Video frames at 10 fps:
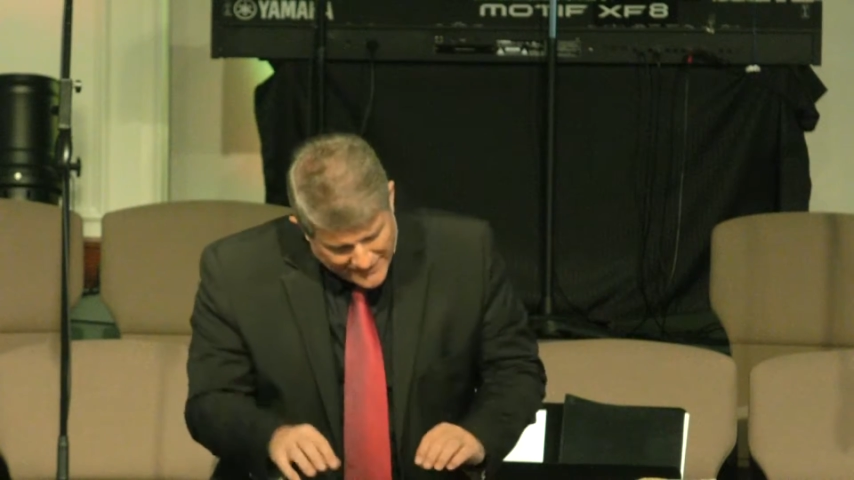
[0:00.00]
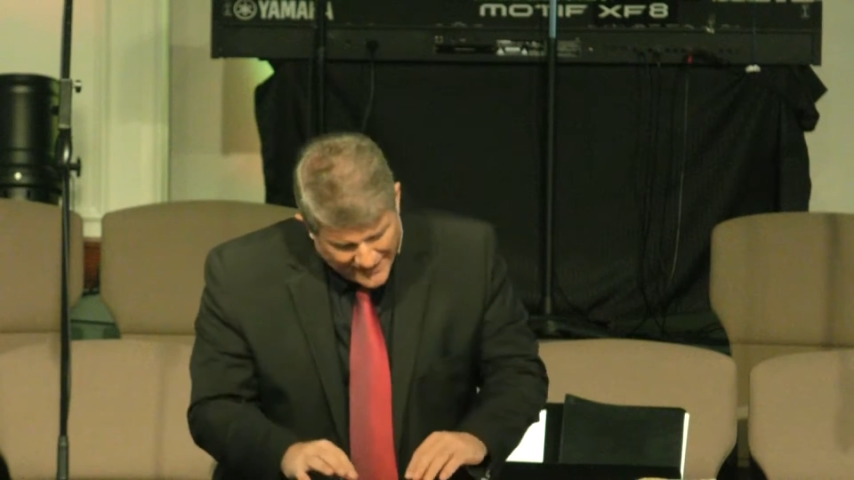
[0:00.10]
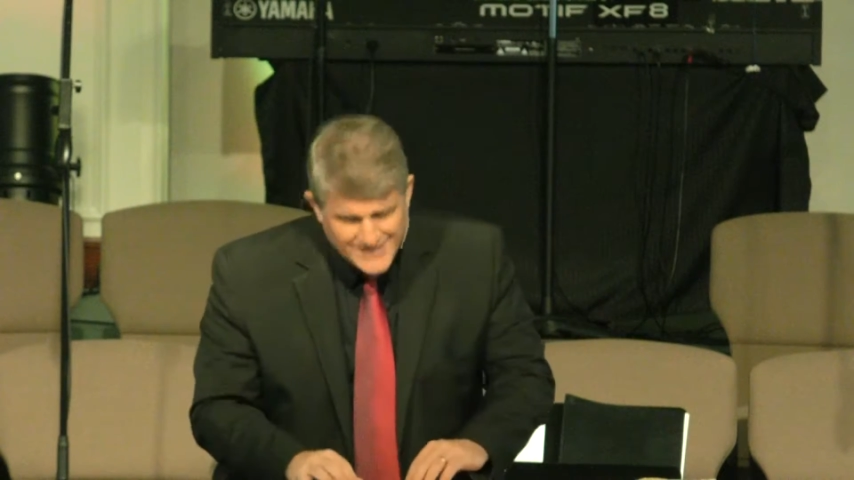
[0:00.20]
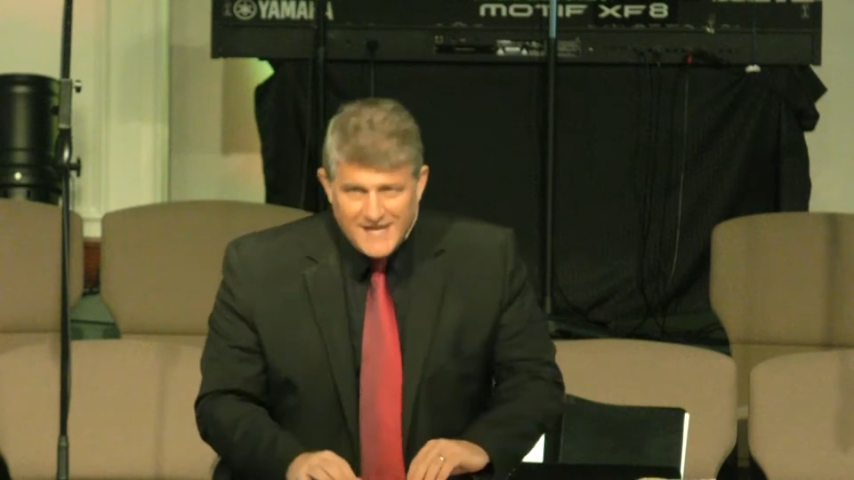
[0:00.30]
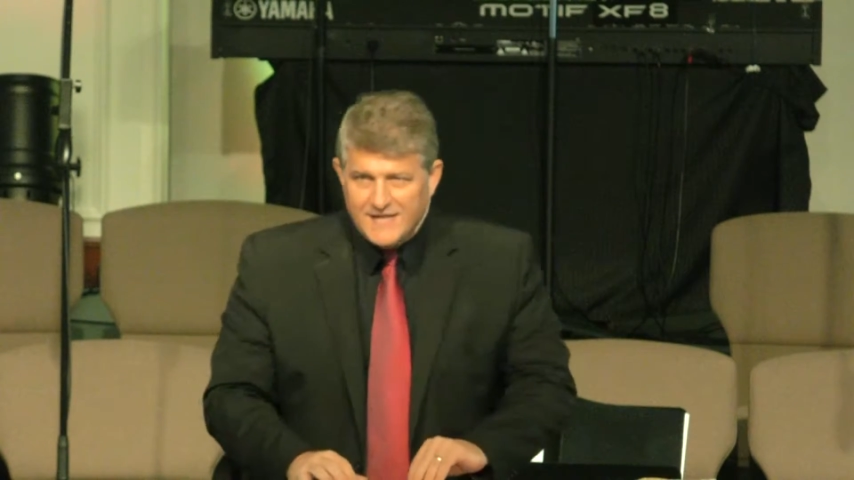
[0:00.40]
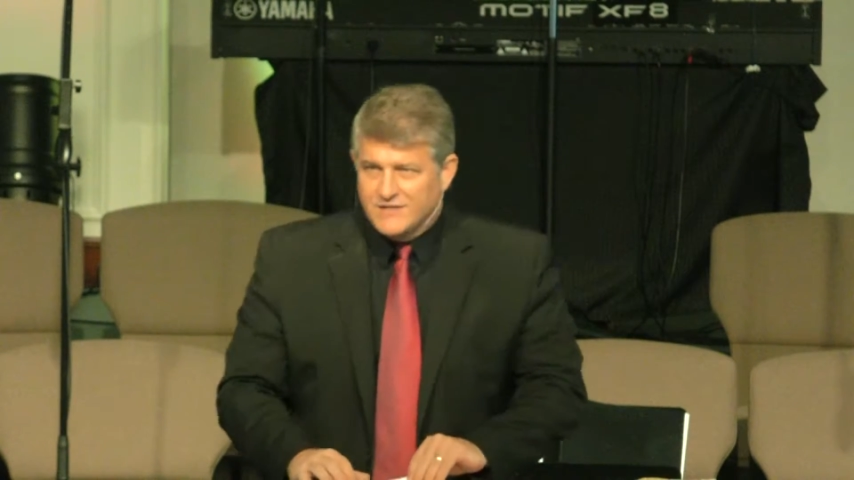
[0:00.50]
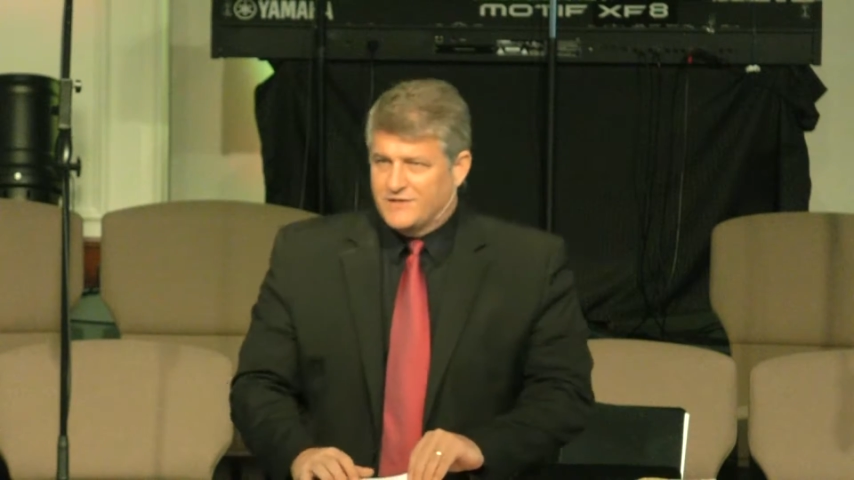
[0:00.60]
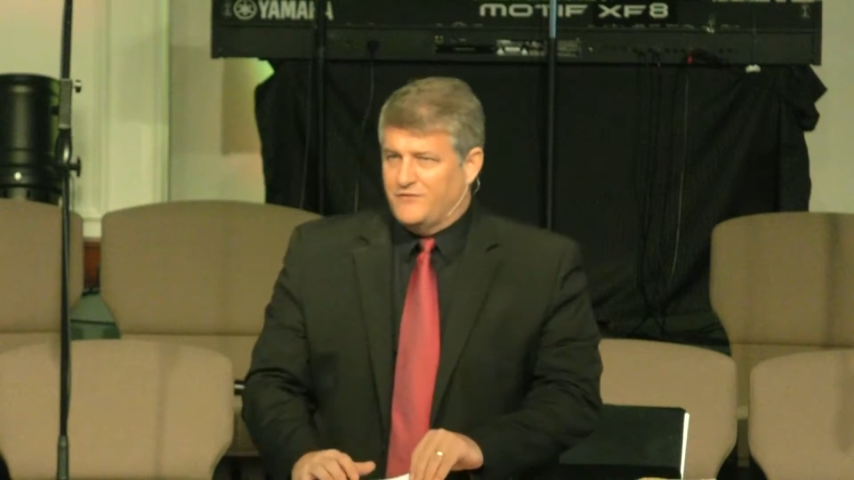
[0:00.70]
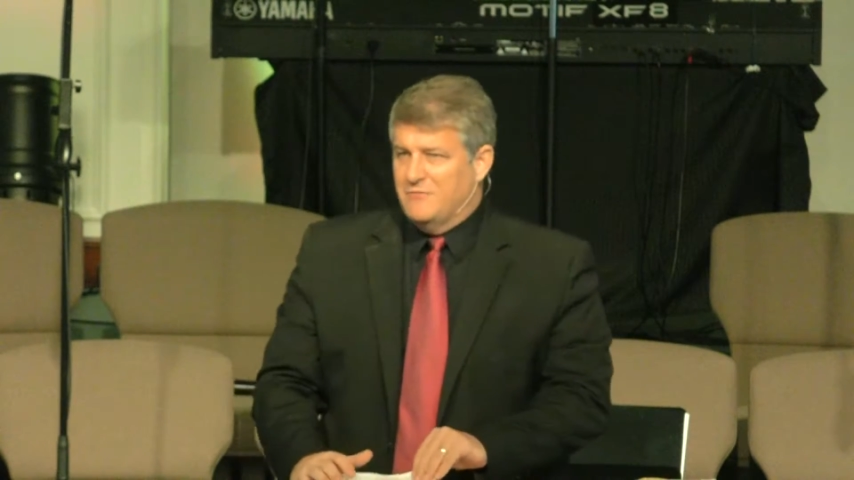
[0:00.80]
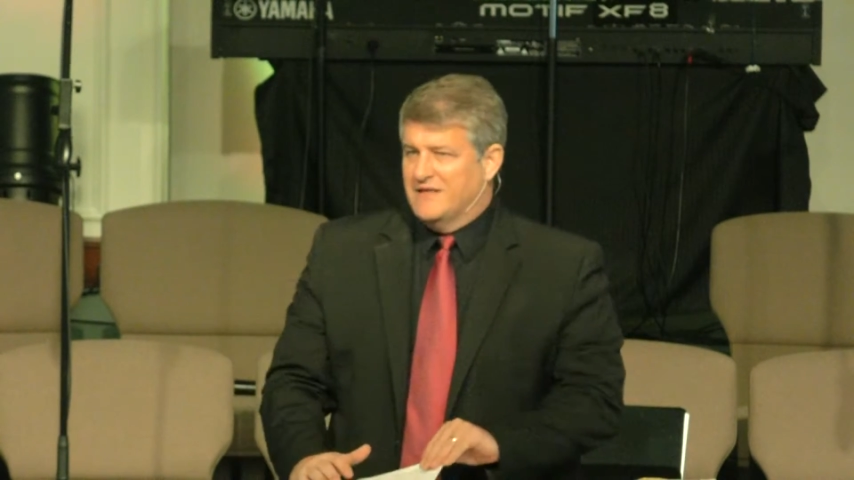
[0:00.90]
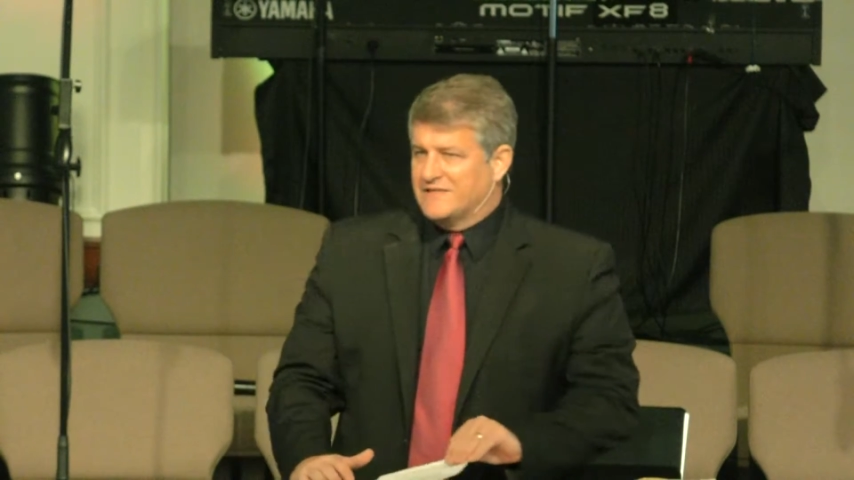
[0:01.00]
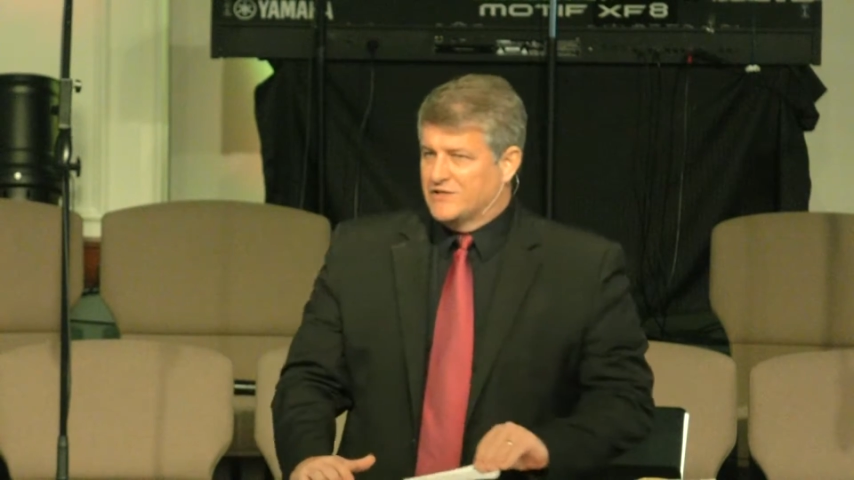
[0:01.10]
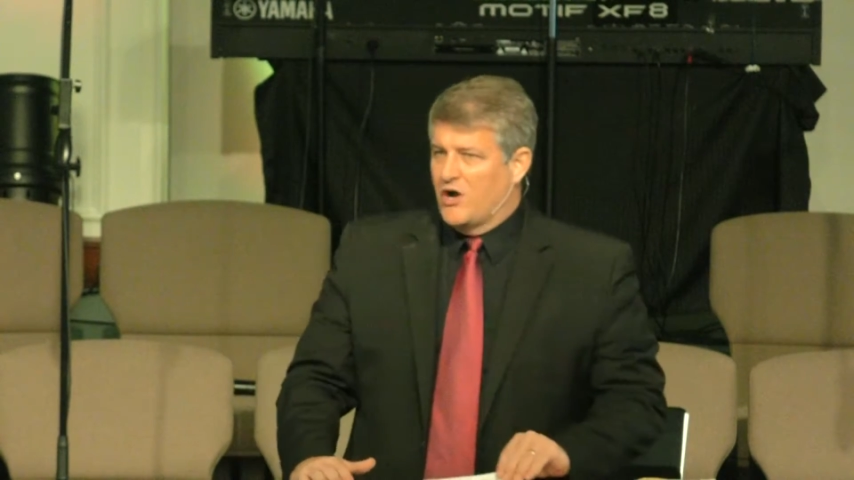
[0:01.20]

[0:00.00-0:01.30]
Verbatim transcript: Now let's take just a few minutes and